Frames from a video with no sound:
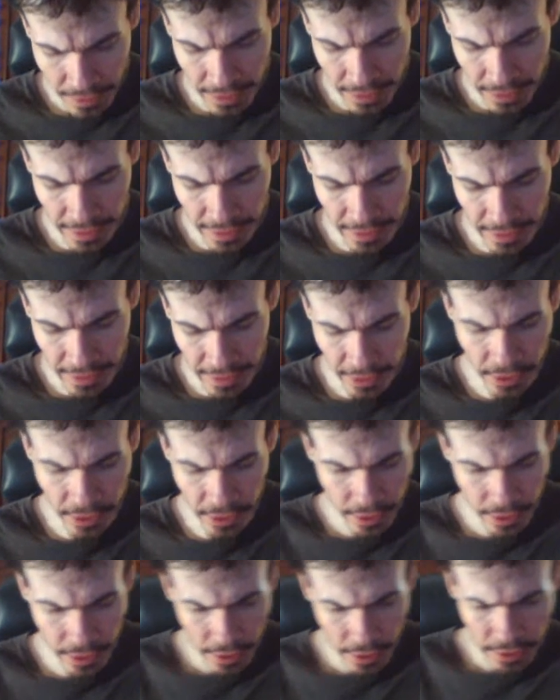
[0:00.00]
and
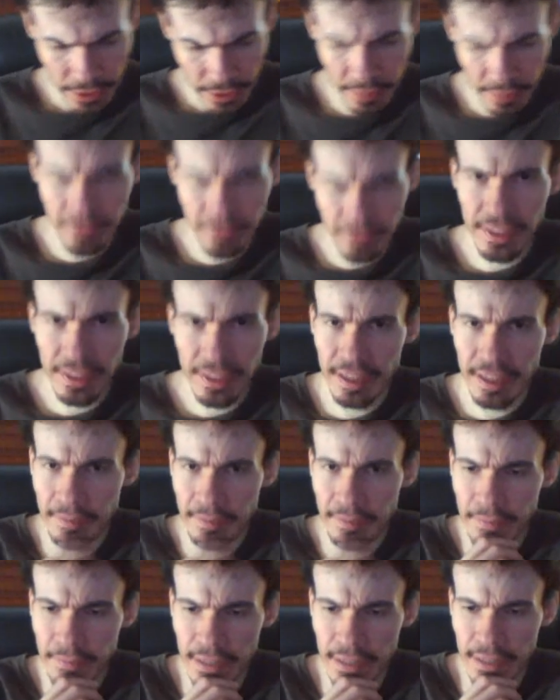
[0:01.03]
some of
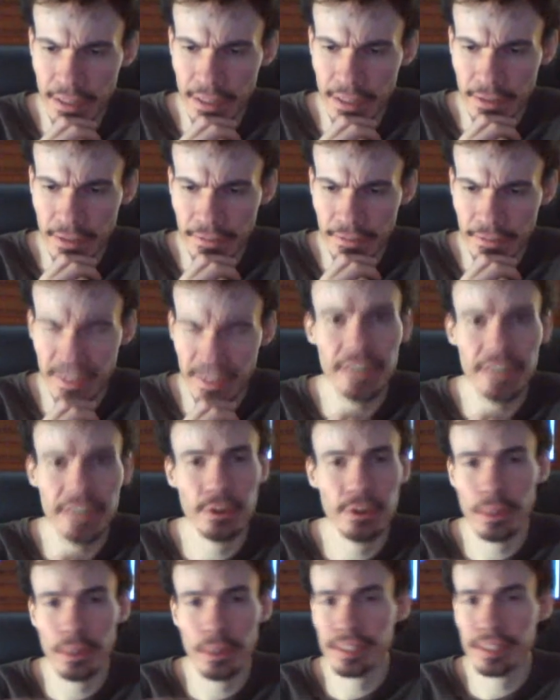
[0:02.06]
them are of higher
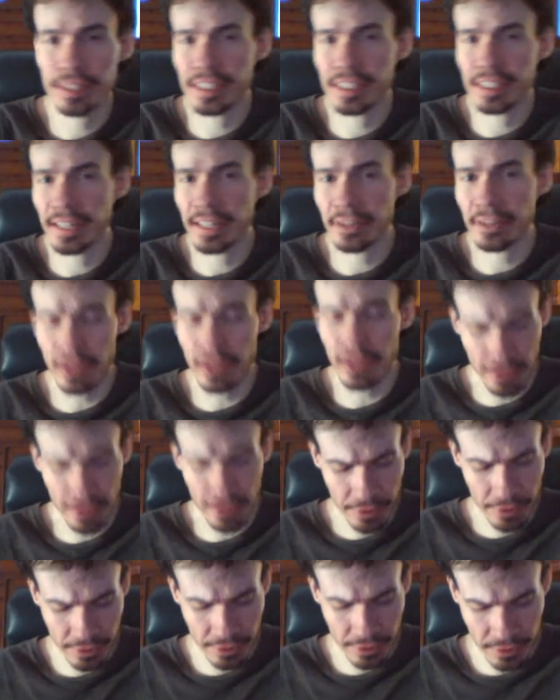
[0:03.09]
quality than
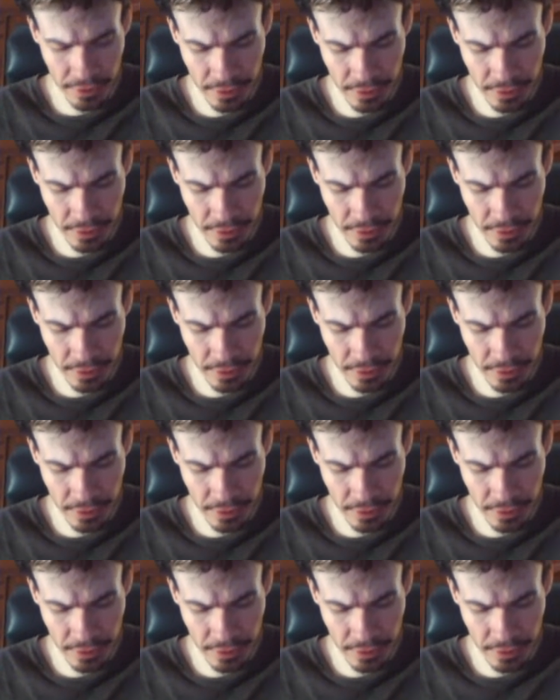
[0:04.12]
others.